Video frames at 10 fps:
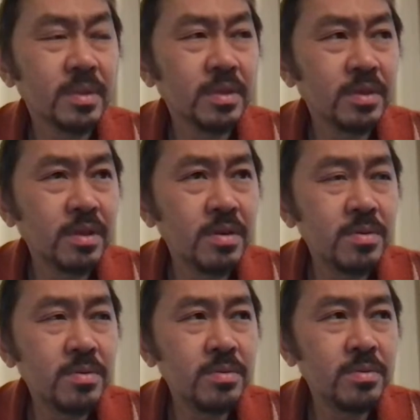
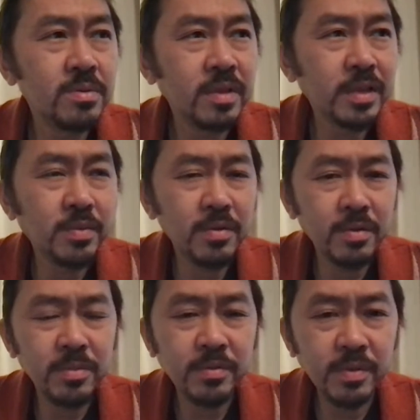so that's why
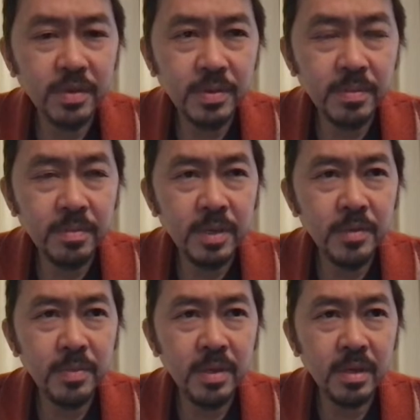we're moving to
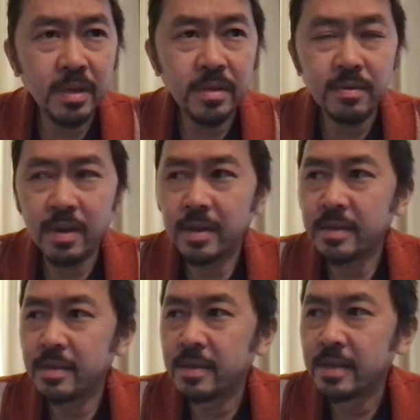B&B,
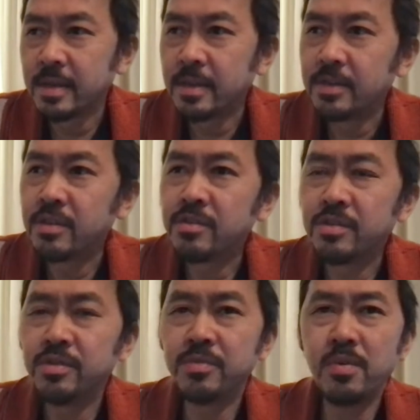right? So to
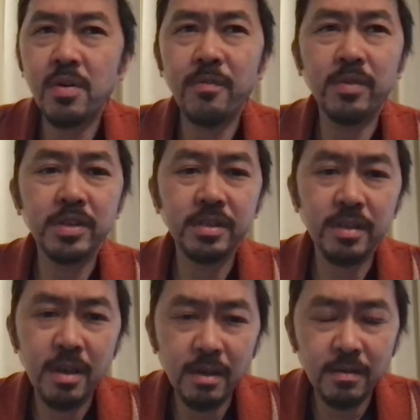do more of what you
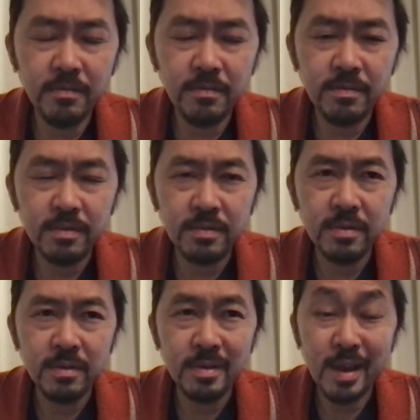love.
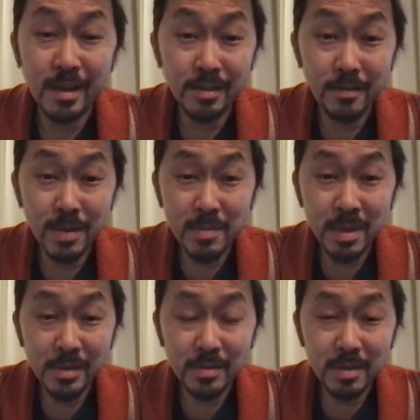I love my
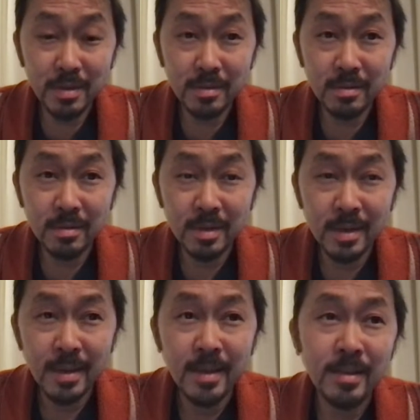mastermind.
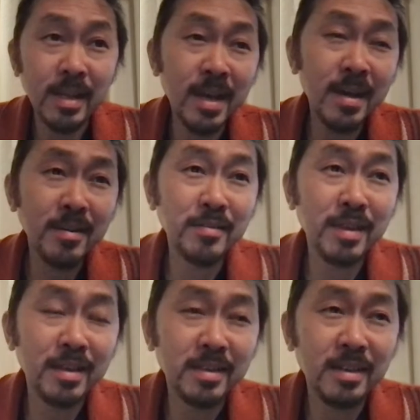And I got here
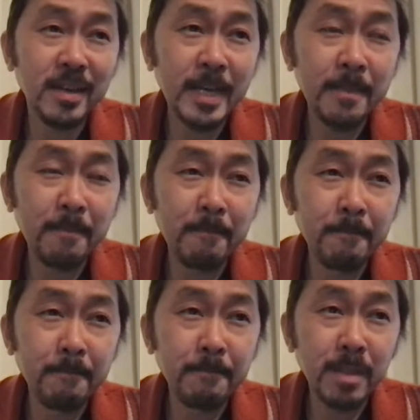last night
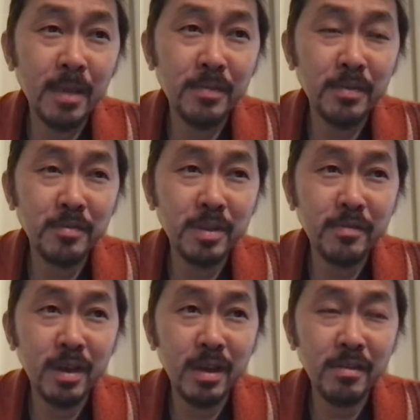after a little bit of
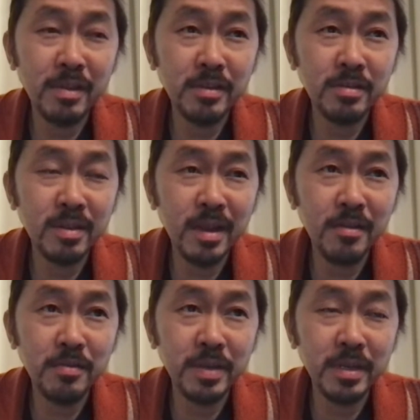a
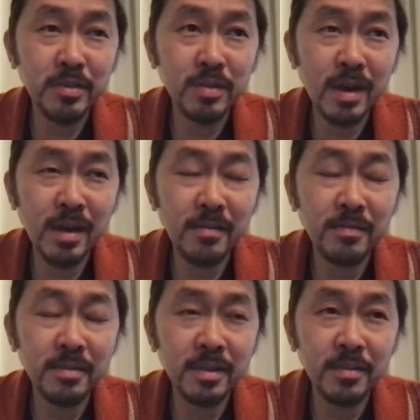harrowing
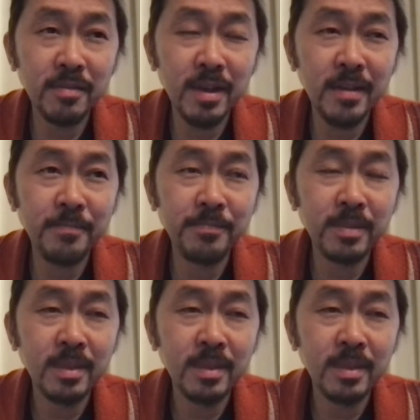drive in the rain.